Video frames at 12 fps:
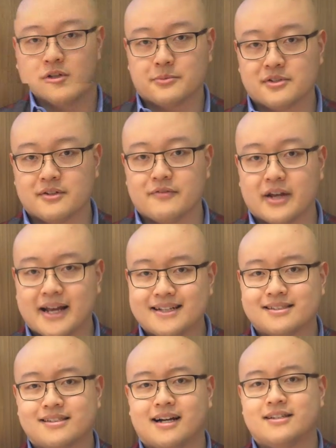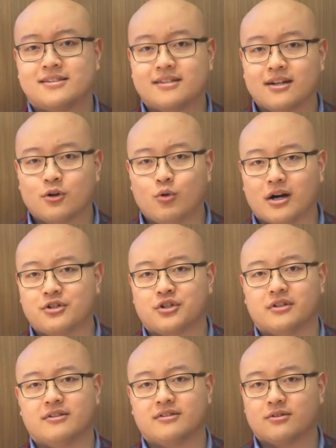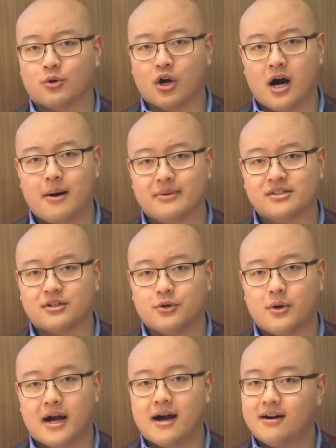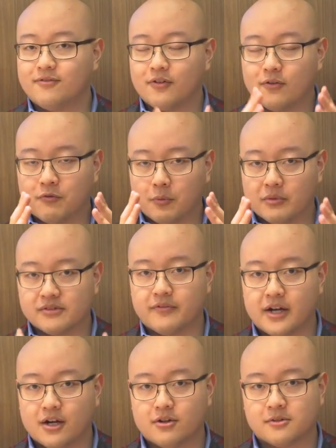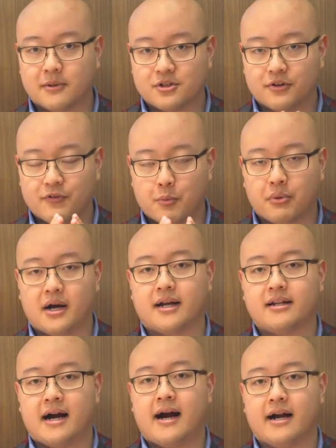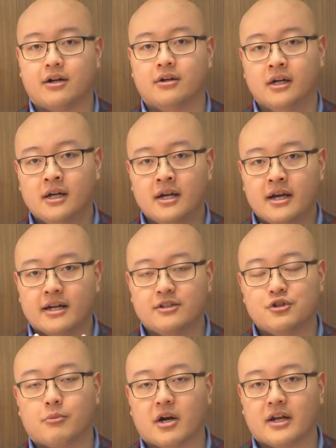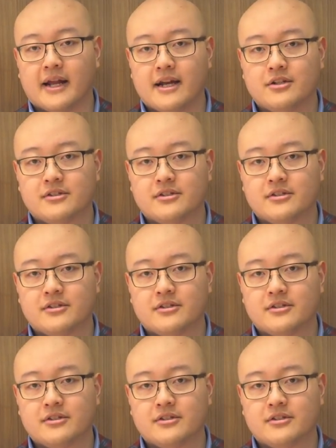what specific insights, questions, or comments that you have from this video, especially if you're planning to hire a digital marketing